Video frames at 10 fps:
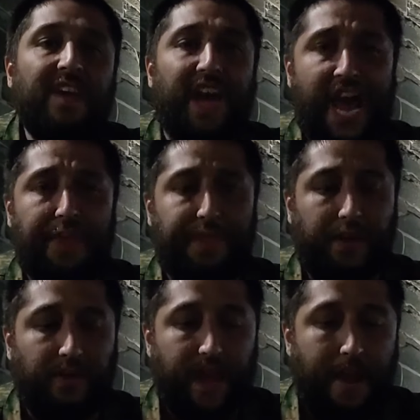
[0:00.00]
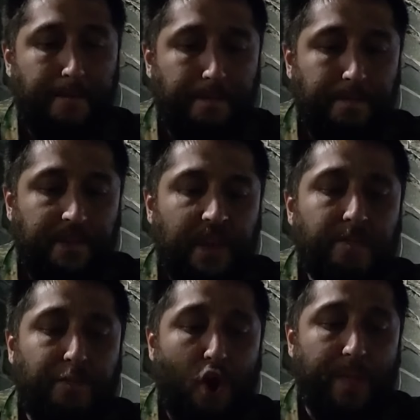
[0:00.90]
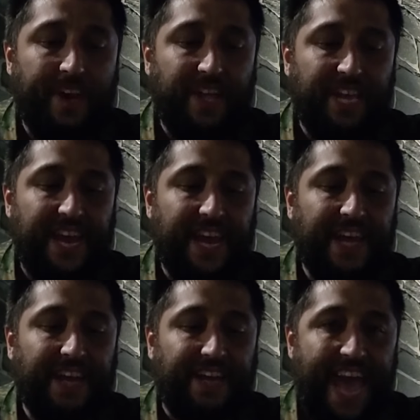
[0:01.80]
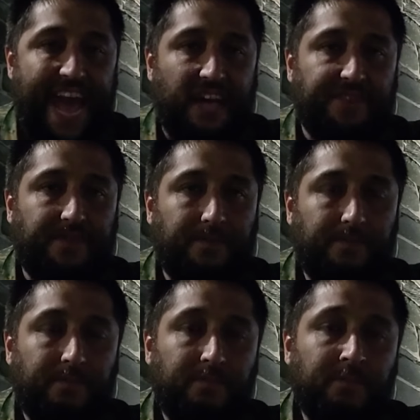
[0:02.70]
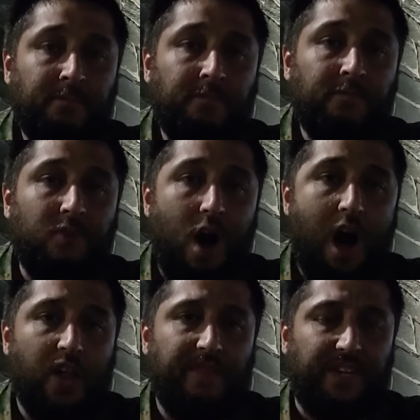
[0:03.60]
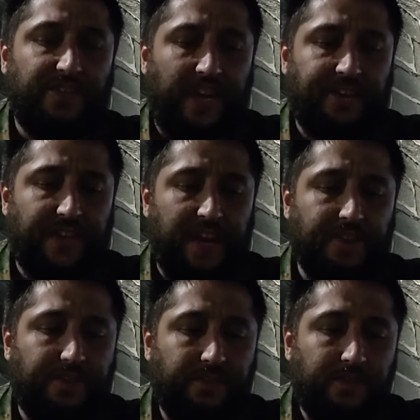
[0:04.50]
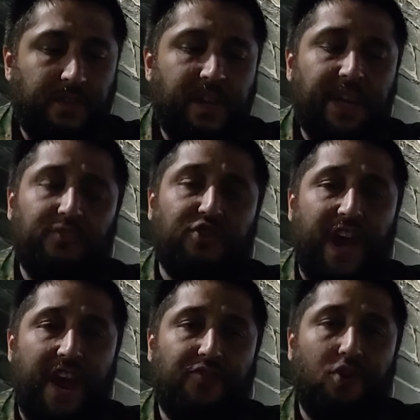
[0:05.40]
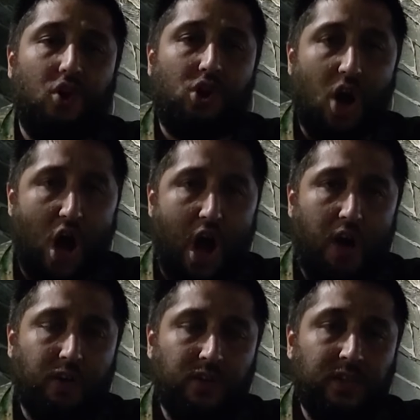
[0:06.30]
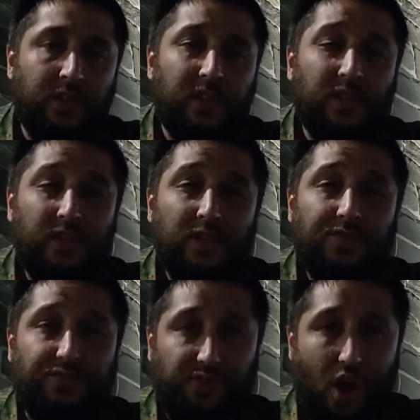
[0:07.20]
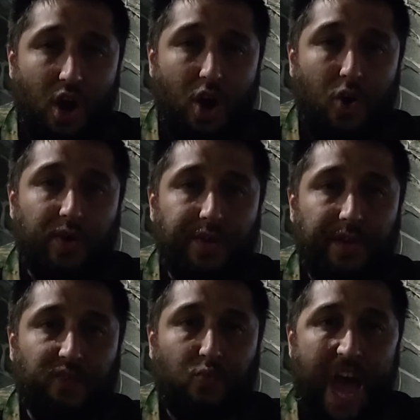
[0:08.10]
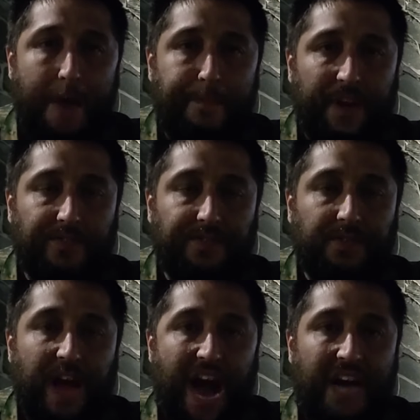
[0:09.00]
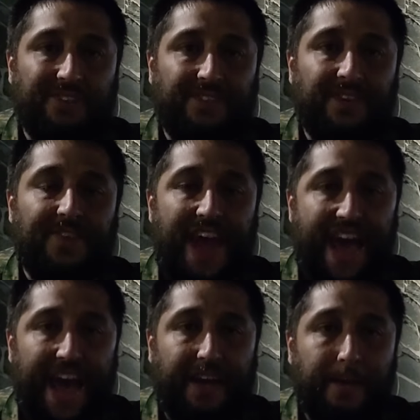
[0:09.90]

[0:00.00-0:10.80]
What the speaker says: ethically, permanently gas all of existence and change it all, so these weapons of constant attack